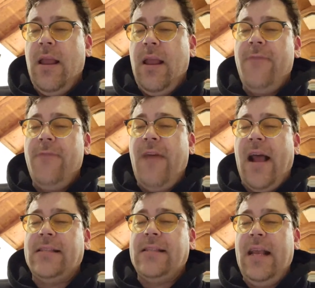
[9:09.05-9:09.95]
In
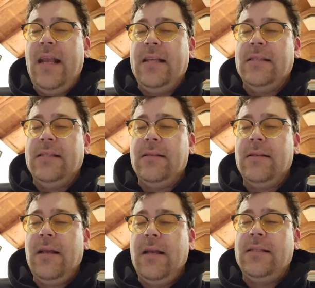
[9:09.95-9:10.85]
vaccines,
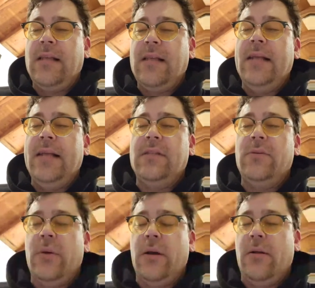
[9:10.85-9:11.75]
in science's
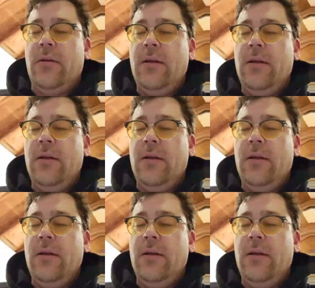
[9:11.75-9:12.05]
will,